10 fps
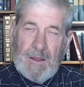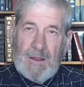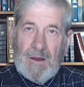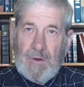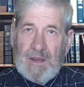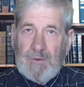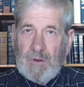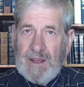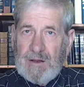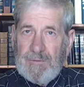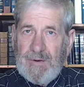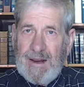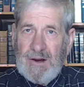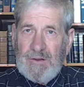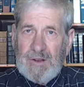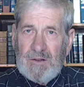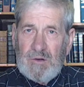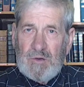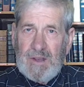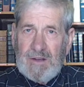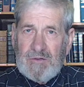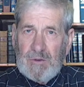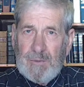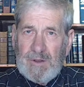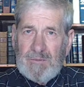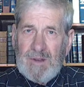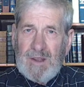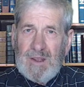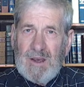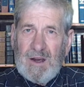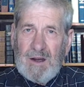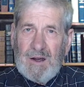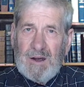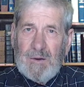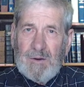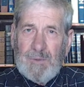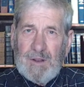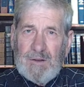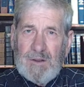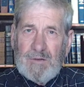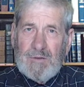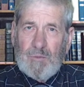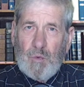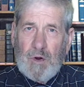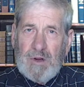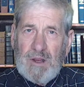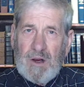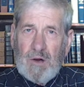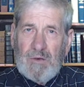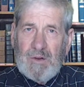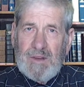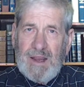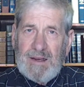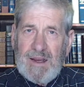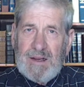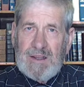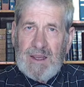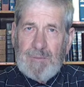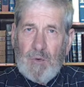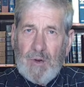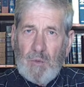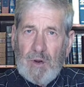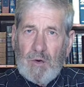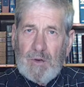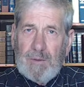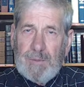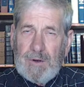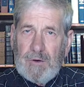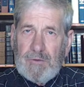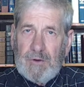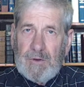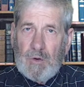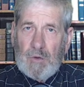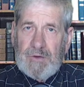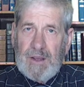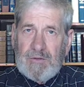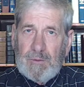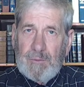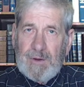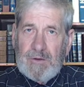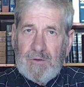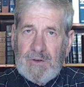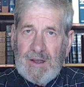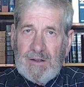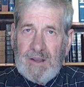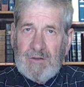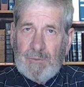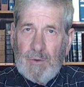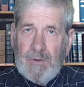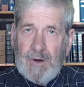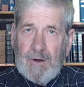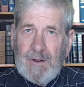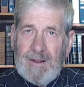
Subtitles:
Now we have the lake of fire in the New Testament, but this word here, 998.1, only appears in the Old Testament because it's got a decimal there.